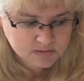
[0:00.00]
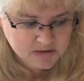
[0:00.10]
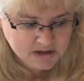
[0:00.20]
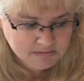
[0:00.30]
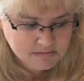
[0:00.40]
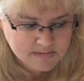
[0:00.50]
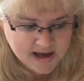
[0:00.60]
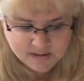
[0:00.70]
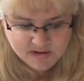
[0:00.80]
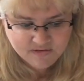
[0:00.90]
with me
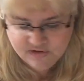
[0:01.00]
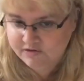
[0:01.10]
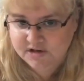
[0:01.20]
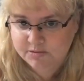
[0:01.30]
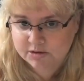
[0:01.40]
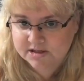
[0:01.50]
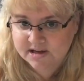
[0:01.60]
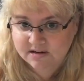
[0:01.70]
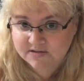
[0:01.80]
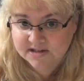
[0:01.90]
maybe
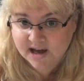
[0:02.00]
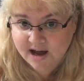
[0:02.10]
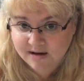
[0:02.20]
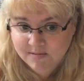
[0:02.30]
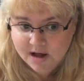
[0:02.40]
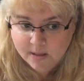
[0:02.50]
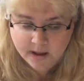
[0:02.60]
50% of the time.